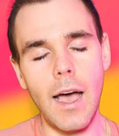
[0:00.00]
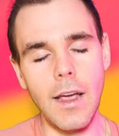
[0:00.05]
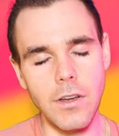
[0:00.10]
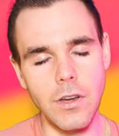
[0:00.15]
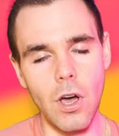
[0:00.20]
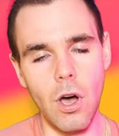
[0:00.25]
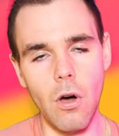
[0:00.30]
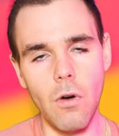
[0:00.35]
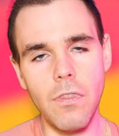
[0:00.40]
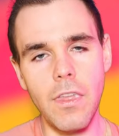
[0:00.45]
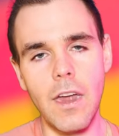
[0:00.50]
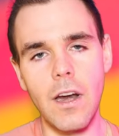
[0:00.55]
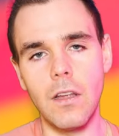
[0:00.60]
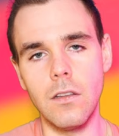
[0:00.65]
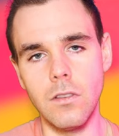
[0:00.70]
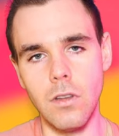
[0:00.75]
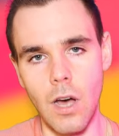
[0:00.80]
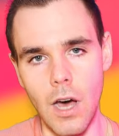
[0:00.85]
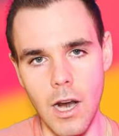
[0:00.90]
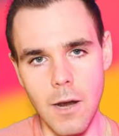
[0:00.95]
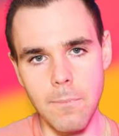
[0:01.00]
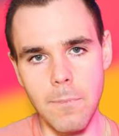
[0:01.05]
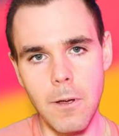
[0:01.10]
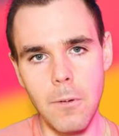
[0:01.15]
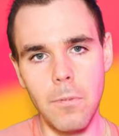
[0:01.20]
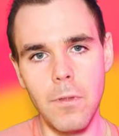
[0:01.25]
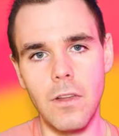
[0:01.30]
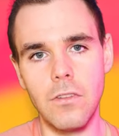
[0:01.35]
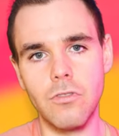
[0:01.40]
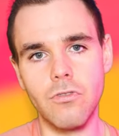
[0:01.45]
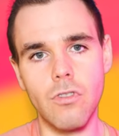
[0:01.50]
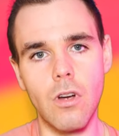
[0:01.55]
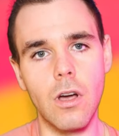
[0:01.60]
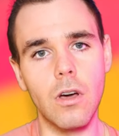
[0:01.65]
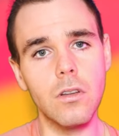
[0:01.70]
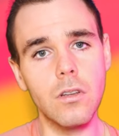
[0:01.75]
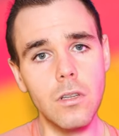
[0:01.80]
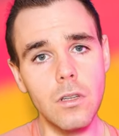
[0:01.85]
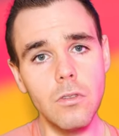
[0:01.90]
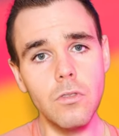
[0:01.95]
I know that a lot of people that
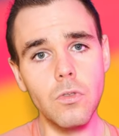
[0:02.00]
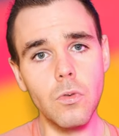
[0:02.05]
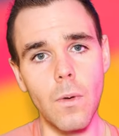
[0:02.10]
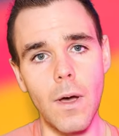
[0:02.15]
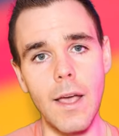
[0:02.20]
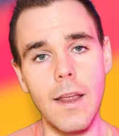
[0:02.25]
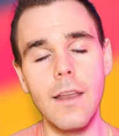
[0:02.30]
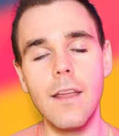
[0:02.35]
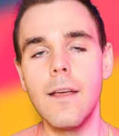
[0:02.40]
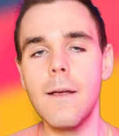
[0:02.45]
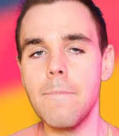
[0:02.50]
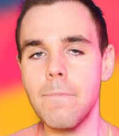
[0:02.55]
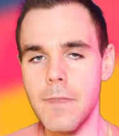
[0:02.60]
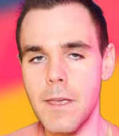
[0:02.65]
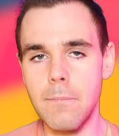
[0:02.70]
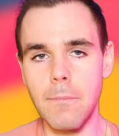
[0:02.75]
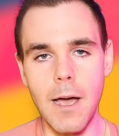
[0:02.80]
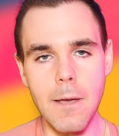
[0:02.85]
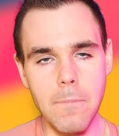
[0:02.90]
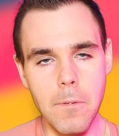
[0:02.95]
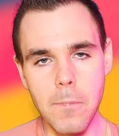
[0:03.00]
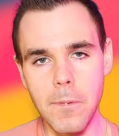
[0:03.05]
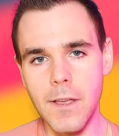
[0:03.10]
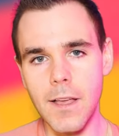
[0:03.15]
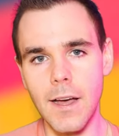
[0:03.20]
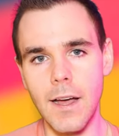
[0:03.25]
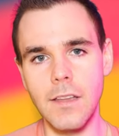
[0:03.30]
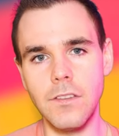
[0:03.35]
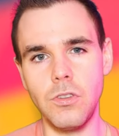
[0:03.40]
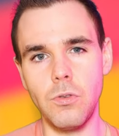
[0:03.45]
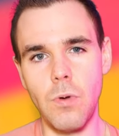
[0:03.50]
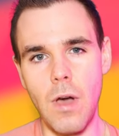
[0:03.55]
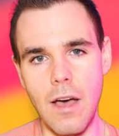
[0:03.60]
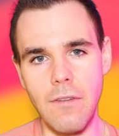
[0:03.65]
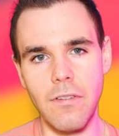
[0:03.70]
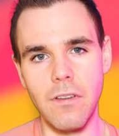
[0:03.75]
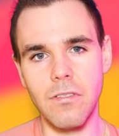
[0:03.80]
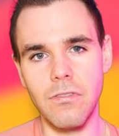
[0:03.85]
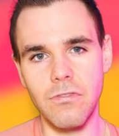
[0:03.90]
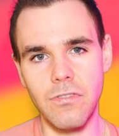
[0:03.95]
struggle to lose weight, it might be because you
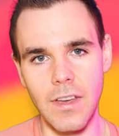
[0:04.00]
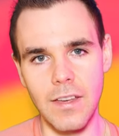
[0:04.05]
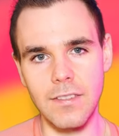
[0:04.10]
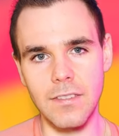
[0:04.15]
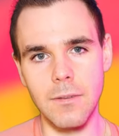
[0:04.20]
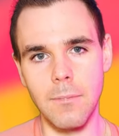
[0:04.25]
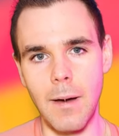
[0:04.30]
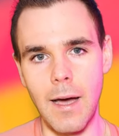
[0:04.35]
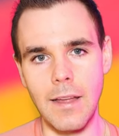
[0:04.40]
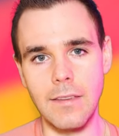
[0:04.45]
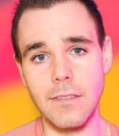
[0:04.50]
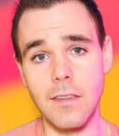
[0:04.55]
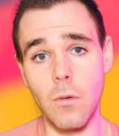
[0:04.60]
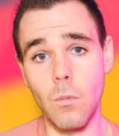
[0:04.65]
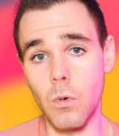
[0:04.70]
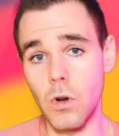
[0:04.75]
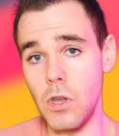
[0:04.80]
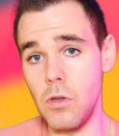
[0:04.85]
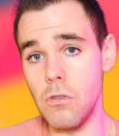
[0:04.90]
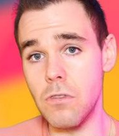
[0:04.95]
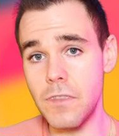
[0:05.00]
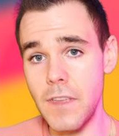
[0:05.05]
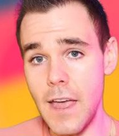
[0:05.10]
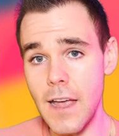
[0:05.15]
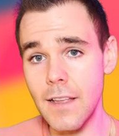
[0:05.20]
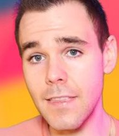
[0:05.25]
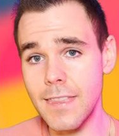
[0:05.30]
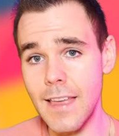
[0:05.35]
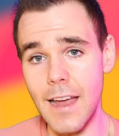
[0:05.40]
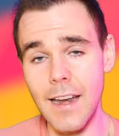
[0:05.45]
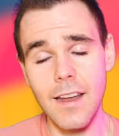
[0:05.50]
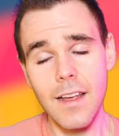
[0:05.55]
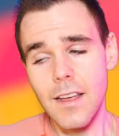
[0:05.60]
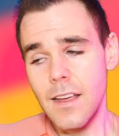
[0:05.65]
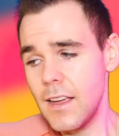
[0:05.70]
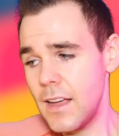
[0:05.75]
have a fixed mindset where you think that